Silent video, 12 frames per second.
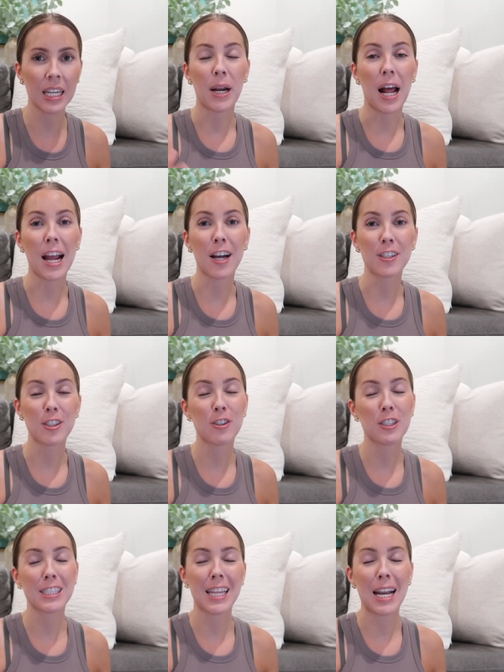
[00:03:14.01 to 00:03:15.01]
But I also
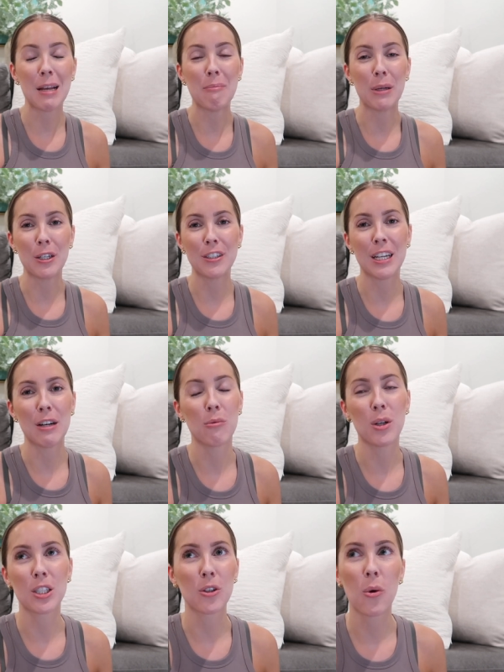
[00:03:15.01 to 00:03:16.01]
just let it build in
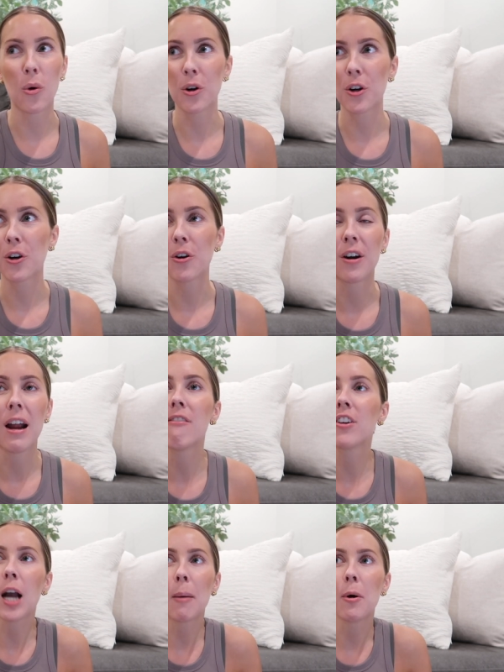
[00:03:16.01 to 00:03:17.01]
once a quarter or
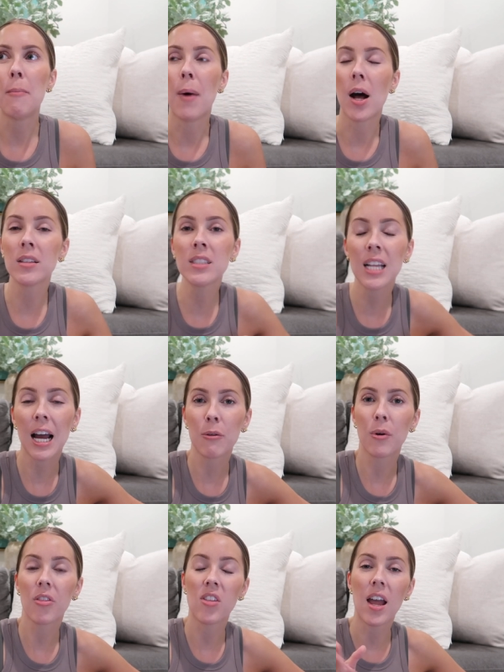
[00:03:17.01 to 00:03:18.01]
every couple months, I
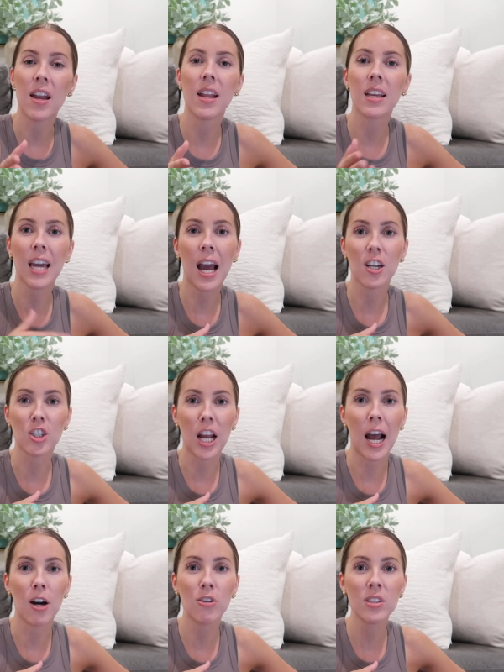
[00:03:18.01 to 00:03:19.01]
will then cash
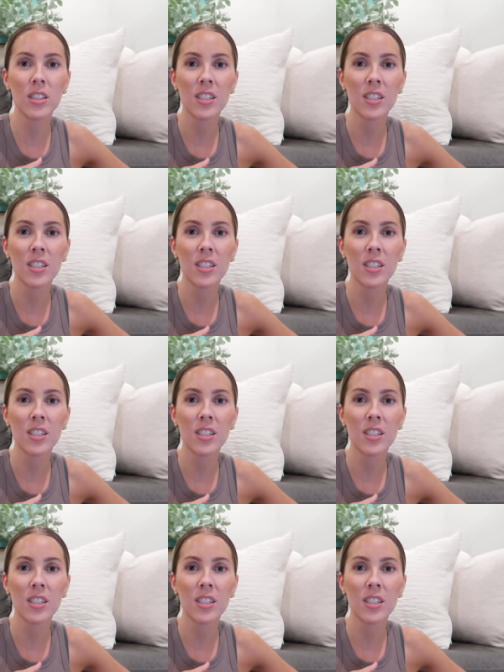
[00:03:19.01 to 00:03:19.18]
out.